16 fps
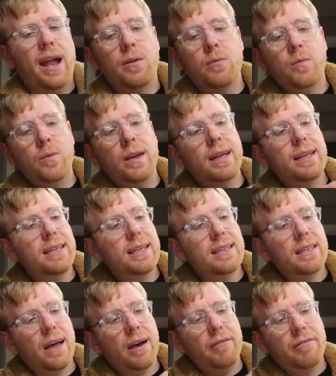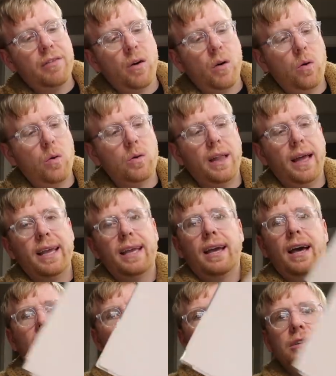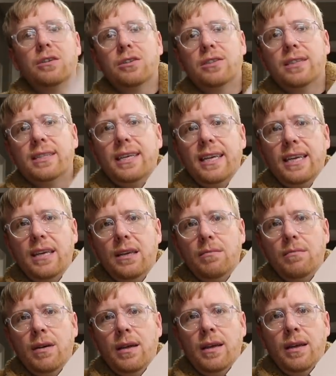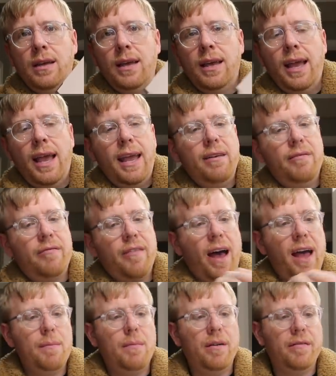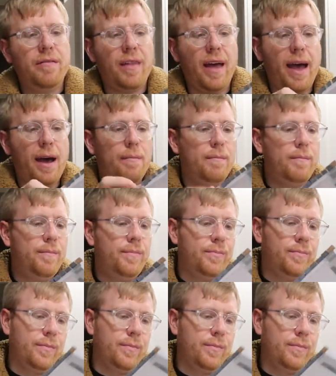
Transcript: really love the whole like color scheme and vibe of them.